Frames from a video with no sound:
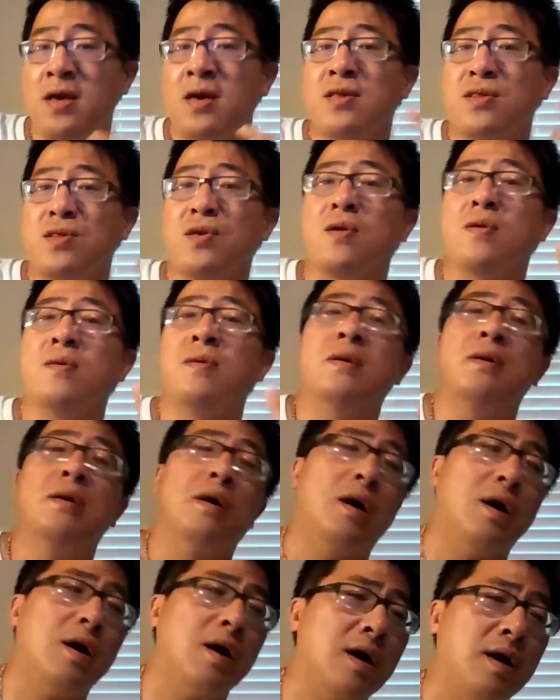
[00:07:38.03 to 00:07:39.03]
So
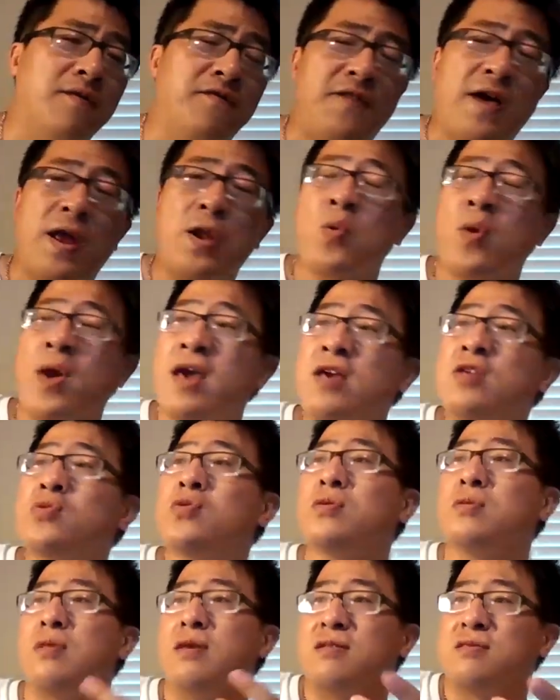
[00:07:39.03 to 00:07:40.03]

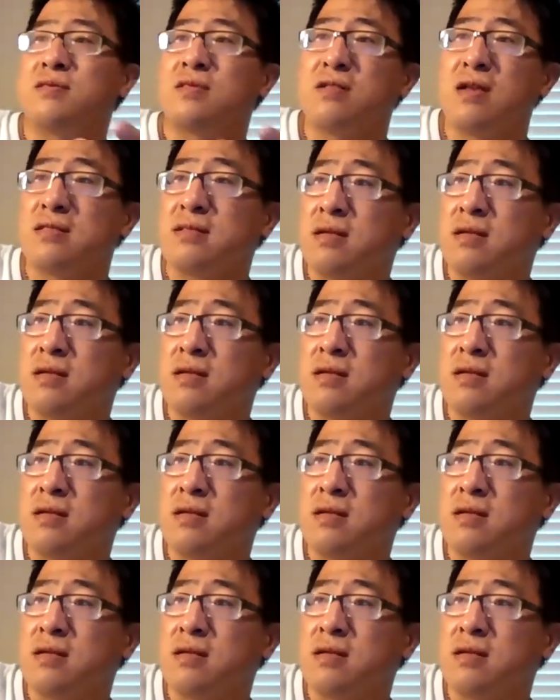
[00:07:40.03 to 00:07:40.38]
valuation is